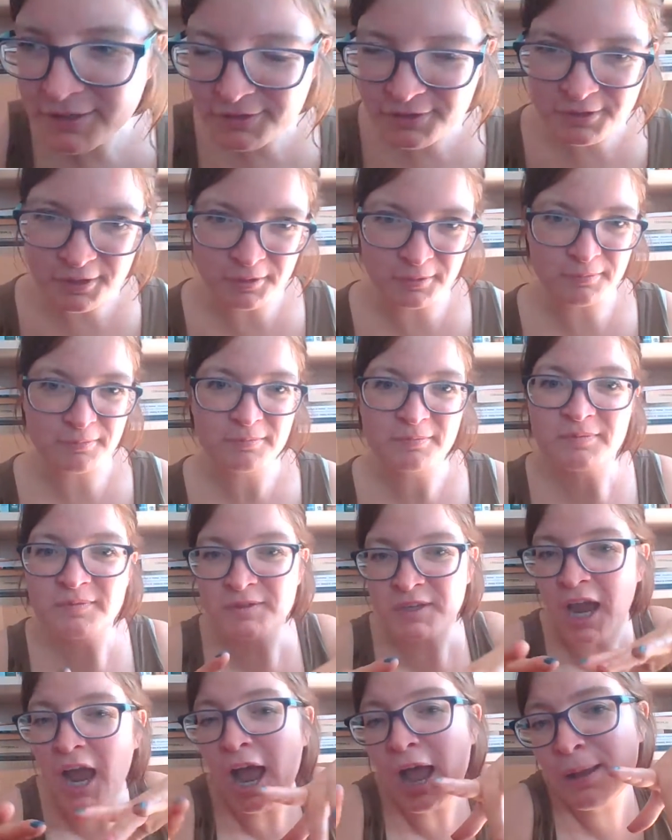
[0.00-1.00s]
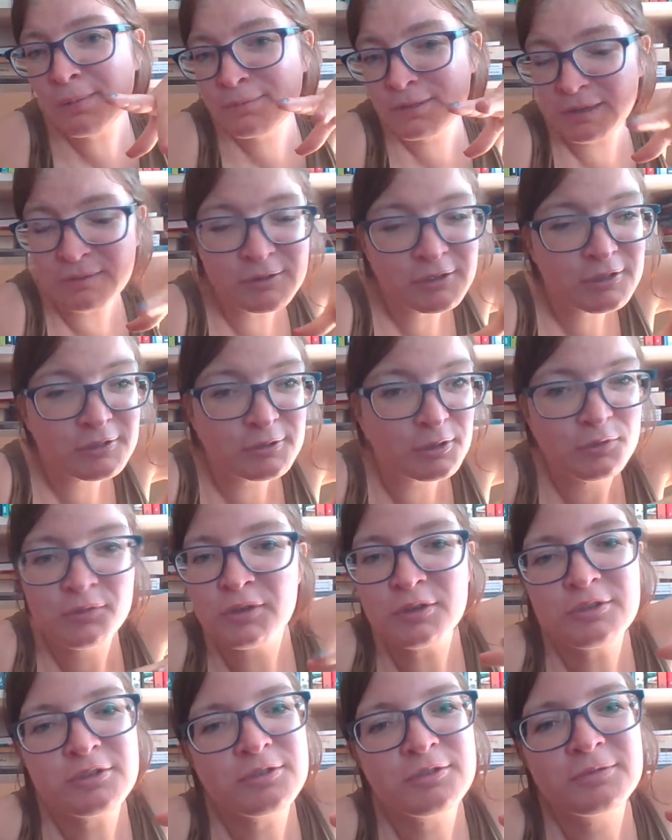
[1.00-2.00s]
So time traveling to the
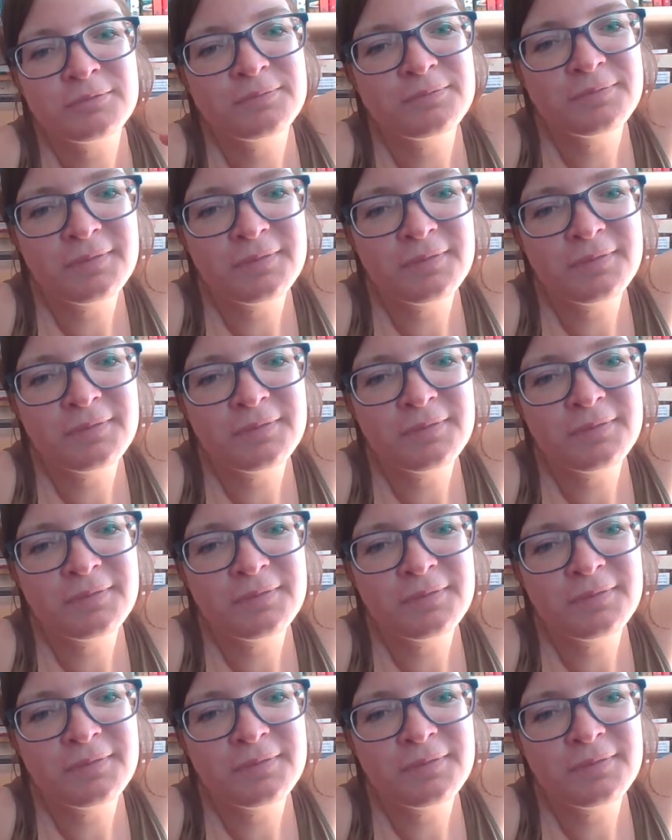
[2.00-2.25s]
future.